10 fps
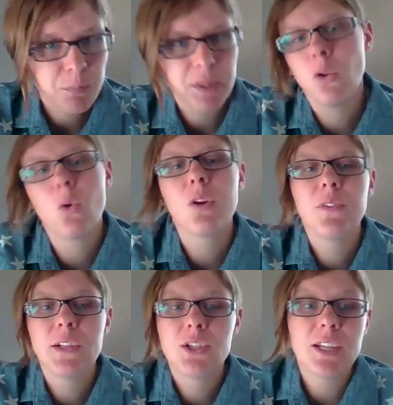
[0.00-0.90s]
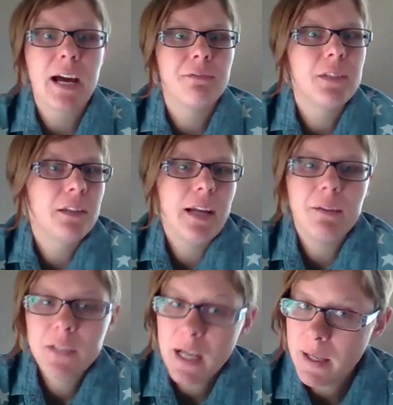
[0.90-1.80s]
but the orphanage staff didn't
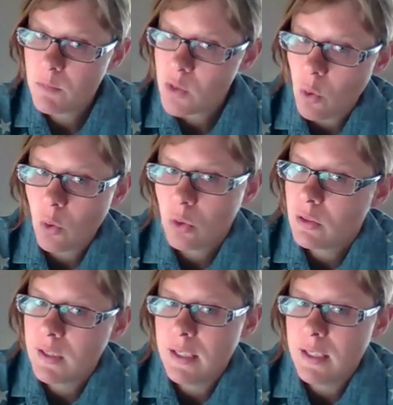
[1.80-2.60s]
have time to hold